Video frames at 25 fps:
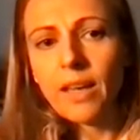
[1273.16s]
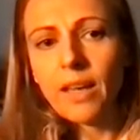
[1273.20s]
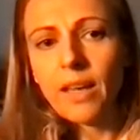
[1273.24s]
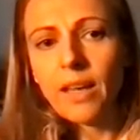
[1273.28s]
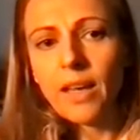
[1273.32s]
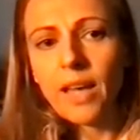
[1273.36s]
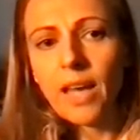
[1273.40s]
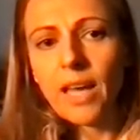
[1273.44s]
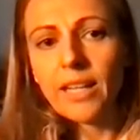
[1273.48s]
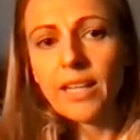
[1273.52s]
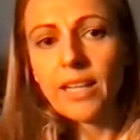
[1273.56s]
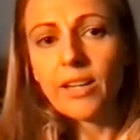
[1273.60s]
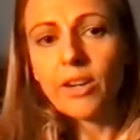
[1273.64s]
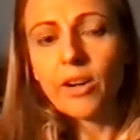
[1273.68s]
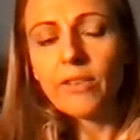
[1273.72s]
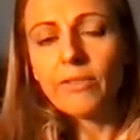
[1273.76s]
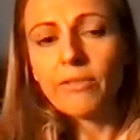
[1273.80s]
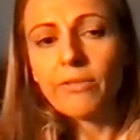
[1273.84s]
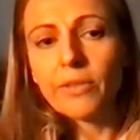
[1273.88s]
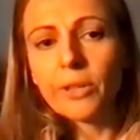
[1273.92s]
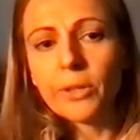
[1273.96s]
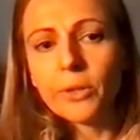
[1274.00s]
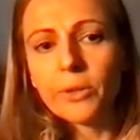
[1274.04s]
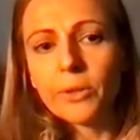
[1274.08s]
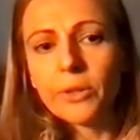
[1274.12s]
and then I
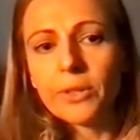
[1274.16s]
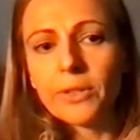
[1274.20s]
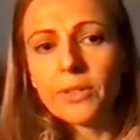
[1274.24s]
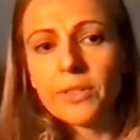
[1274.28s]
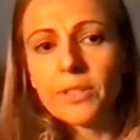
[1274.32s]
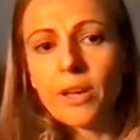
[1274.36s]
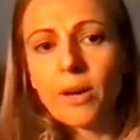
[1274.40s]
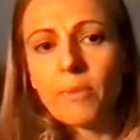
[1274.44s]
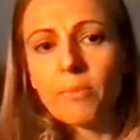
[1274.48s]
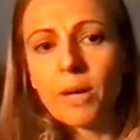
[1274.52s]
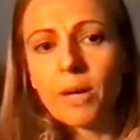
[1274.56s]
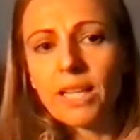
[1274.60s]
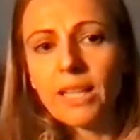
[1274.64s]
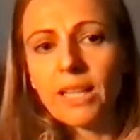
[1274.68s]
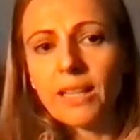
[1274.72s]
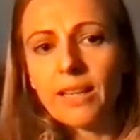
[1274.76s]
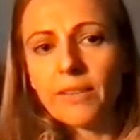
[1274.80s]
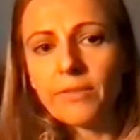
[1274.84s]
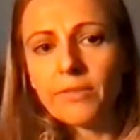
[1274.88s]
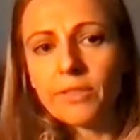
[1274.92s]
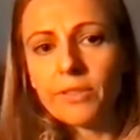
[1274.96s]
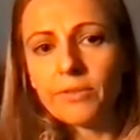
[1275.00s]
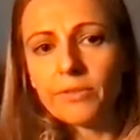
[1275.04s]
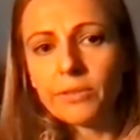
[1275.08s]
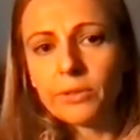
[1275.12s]
focus on my
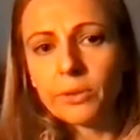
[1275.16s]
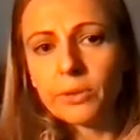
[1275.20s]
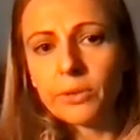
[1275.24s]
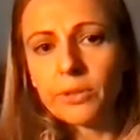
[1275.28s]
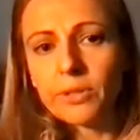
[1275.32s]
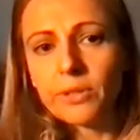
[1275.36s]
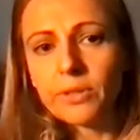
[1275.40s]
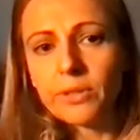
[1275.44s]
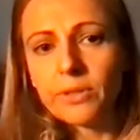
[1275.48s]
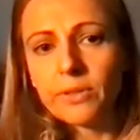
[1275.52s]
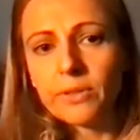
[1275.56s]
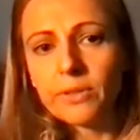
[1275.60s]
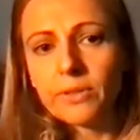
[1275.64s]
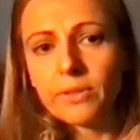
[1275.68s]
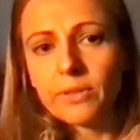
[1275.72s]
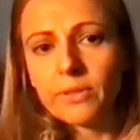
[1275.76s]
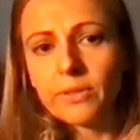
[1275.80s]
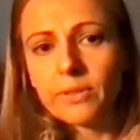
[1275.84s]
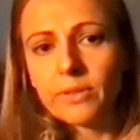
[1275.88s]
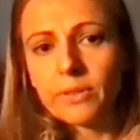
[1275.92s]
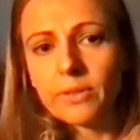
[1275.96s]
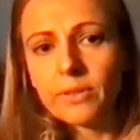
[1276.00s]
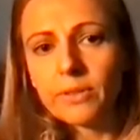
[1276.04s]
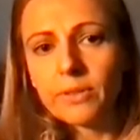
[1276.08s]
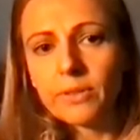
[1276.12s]
left foot
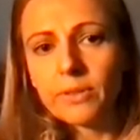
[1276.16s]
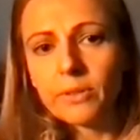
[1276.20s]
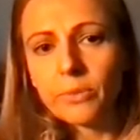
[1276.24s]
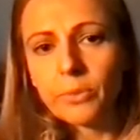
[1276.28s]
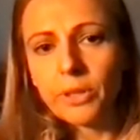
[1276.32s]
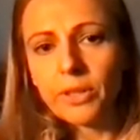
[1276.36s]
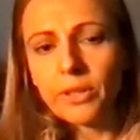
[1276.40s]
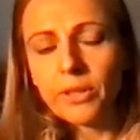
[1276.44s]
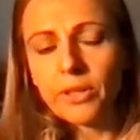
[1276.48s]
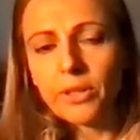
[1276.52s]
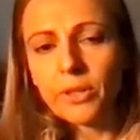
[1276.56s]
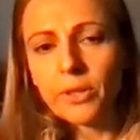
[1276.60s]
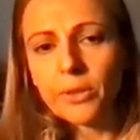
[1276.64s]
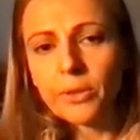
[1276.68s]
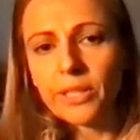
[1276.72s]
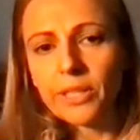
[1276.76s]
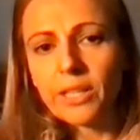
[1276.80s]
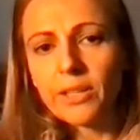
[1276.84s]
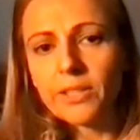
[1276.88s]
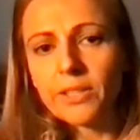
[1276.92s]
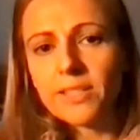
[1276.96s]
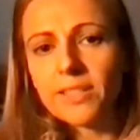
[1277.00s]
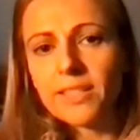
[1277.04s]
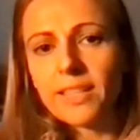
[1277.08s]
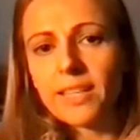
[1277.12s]
with
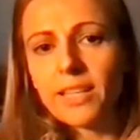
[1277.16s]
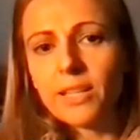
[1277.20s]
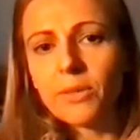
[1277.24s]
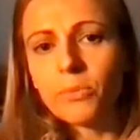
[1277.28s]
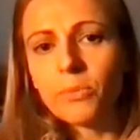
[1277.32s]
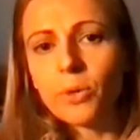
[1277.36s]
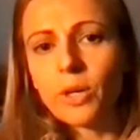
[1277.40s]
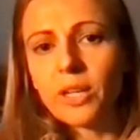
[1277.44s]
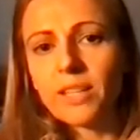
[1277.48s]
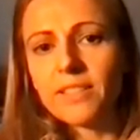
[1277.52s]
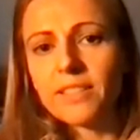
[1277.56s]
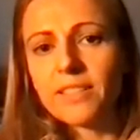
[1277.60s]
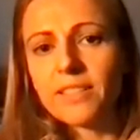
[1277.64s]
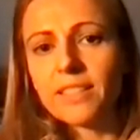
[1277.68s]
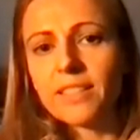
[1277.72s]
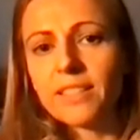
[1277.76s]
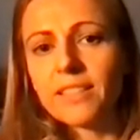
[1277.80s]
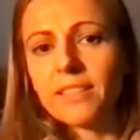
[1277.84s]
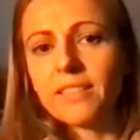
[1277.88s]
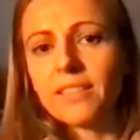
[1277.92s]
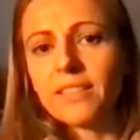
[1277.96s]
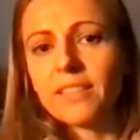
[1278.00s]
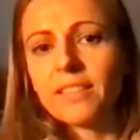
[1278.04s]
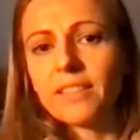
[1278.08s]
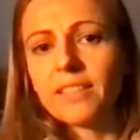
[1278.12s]
curiosity and
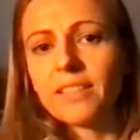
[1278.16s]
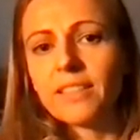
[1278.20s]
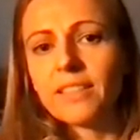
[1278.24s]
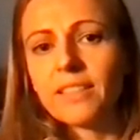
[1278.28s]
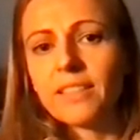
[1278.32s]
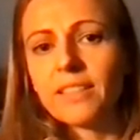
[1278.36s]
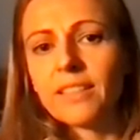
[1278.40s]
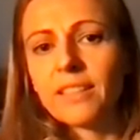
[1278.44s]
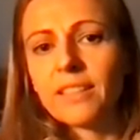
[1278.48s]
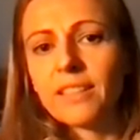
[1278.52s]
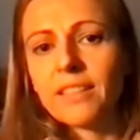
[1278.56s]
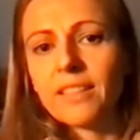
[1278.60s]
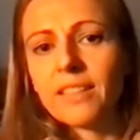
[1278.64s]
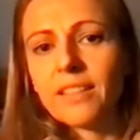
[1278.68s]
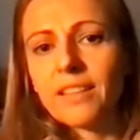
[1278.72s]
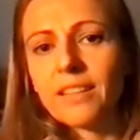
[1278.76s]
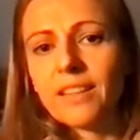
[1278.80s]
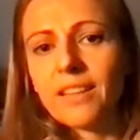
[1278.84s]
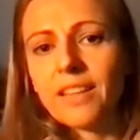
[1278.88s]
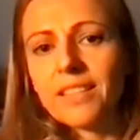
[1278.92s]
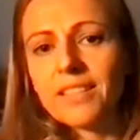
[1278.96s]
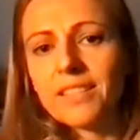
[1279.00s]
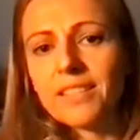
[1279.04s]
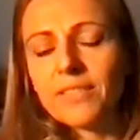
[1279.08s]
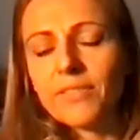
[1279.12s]
wonder,
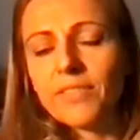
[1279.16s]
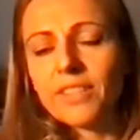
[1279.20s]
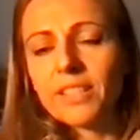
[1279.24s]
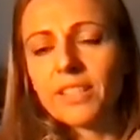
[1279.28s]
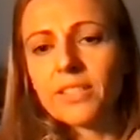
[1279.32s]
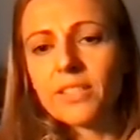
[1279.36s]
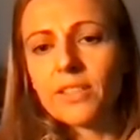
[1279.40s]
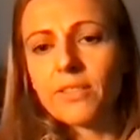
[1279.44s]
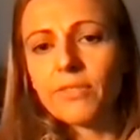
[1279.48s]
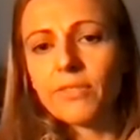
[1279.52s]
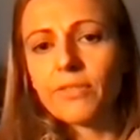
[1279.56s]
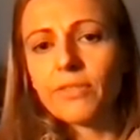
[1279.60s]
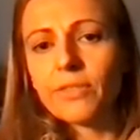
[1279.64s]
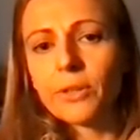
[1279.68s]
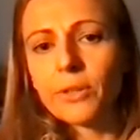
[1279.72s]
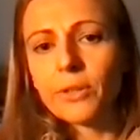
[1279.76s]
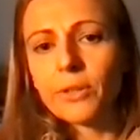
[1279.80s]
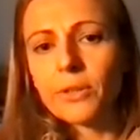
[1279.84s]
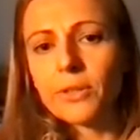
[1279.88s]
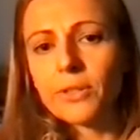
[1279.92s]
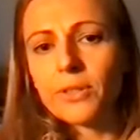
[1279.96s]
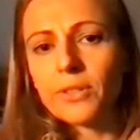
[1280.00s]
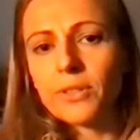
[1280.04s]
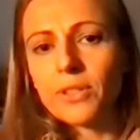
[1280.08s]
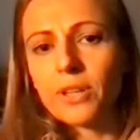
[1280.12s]
as if it's the
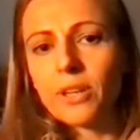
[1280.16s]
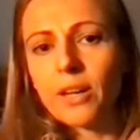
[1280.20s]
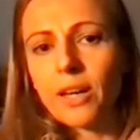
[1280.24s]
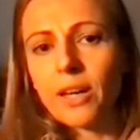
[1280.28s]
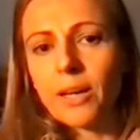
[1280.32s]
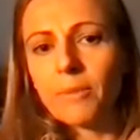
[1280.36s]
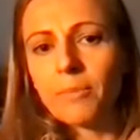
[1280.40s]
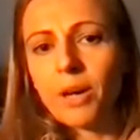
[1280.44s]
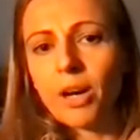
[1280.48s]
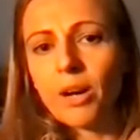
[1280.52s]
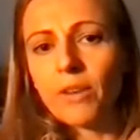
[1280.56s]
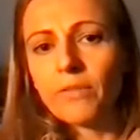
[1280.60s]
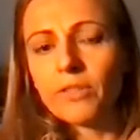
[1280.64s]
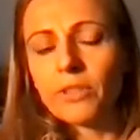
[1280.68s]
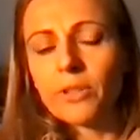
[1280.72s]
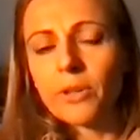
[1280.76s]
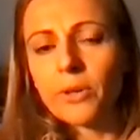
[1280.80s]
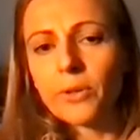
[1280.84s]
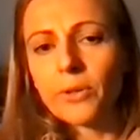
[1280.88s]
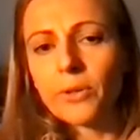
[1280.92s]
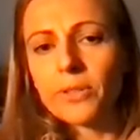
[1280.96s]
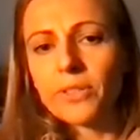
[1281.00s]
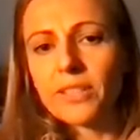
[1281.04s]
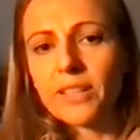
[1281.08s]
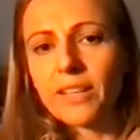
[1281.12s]
first time I've
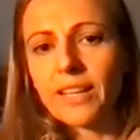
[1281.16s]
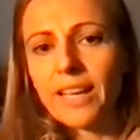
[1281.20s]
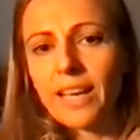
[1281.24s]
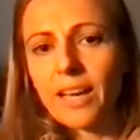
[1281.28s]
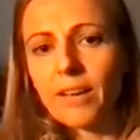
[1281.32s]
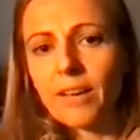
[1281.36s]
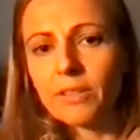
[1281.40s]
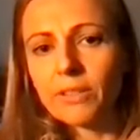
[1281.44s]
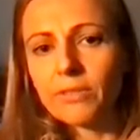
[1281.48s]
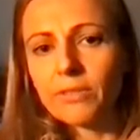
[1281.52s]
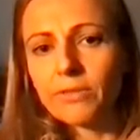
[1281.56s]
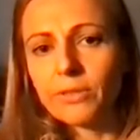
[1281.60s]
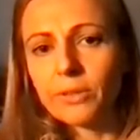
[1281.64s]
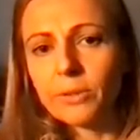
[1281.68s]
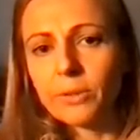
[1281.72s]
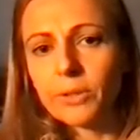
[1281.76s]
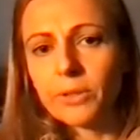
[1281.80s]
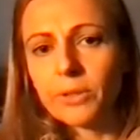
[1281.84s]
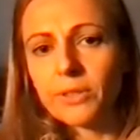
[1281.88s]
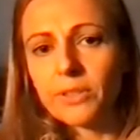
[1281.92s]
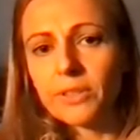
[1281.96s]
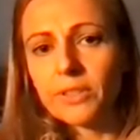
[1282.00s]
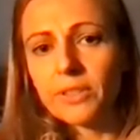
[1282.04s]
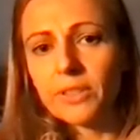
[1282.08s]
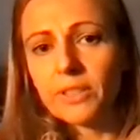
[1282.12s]
noticed I have a
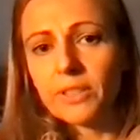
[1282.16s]
foot.